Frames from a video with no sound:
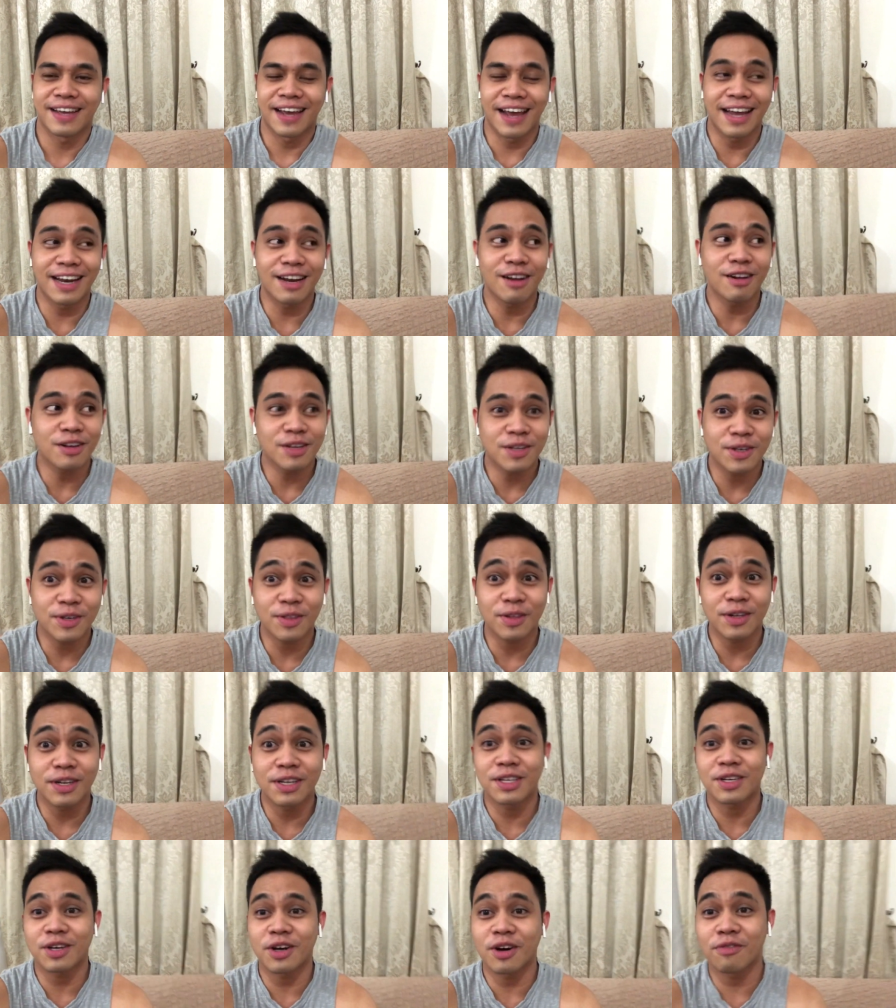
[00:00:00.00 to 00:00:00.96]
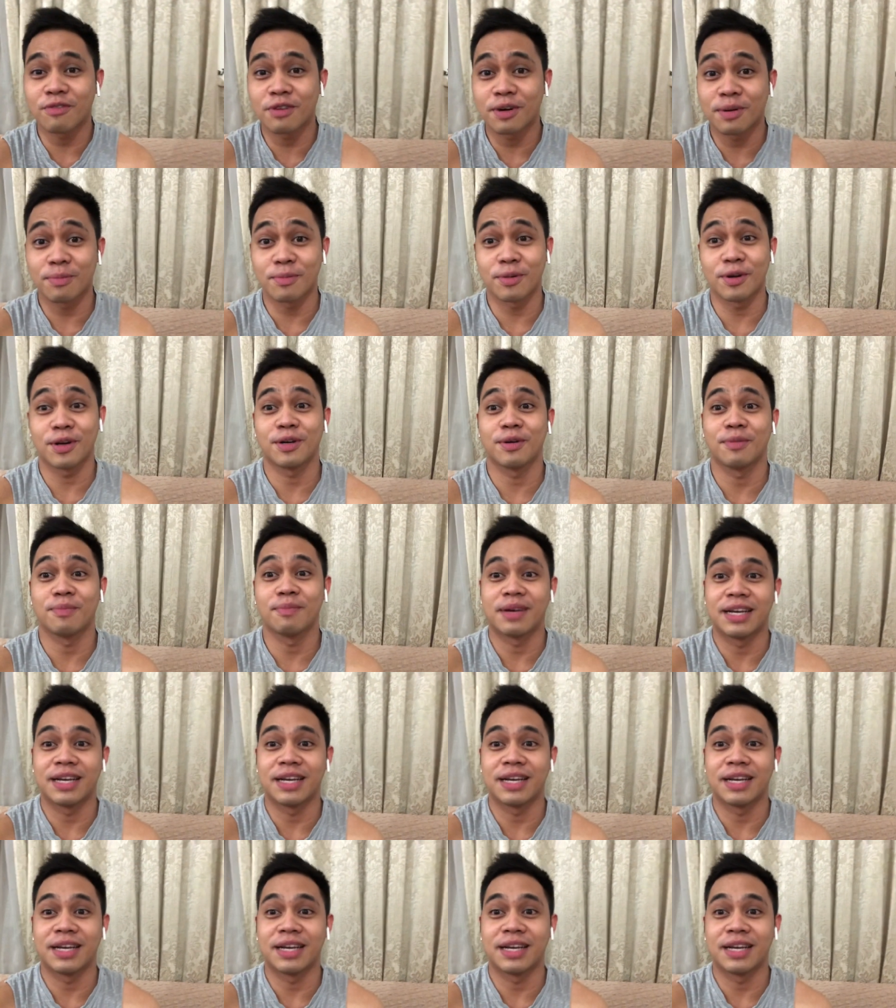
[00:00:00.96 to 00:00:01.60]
And also to discover more of